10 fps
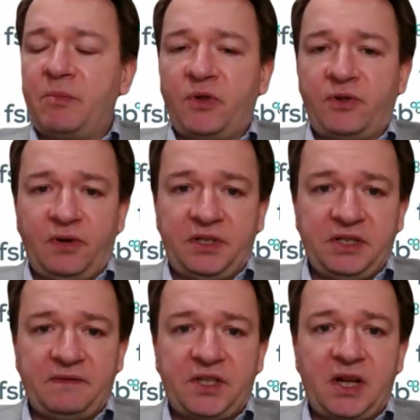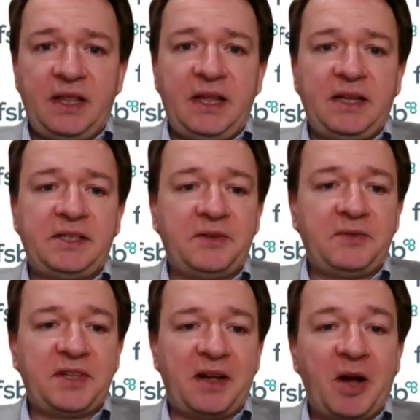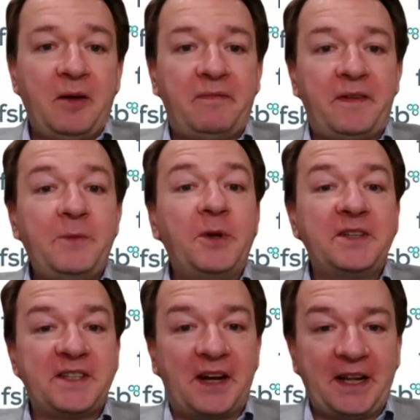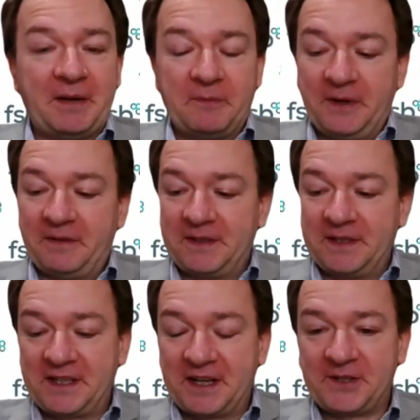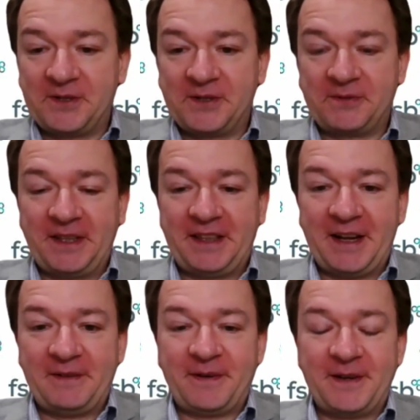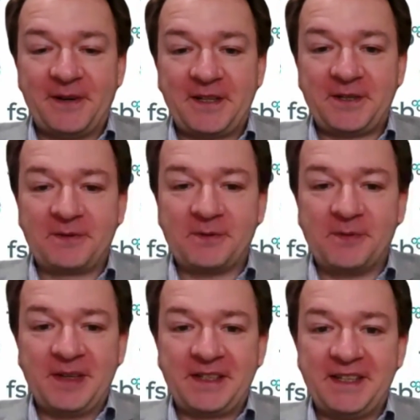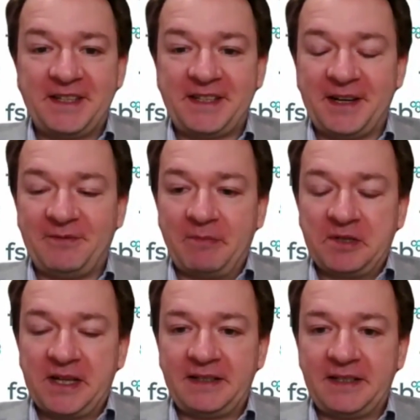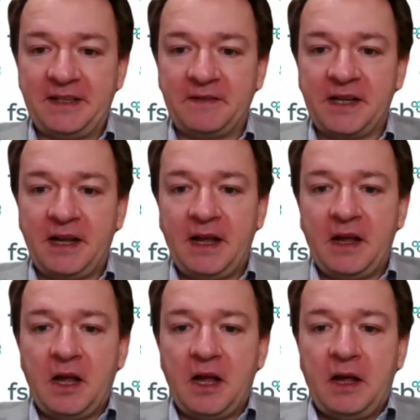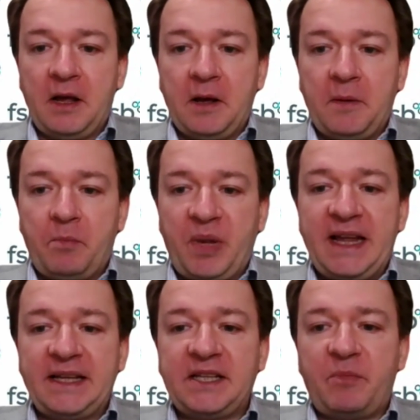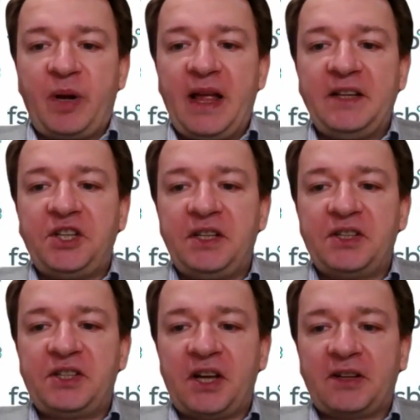some authorities have signed this, some hopefully will sign it with discussions with their Federation of Small Business representatives. But it isn't a pledge in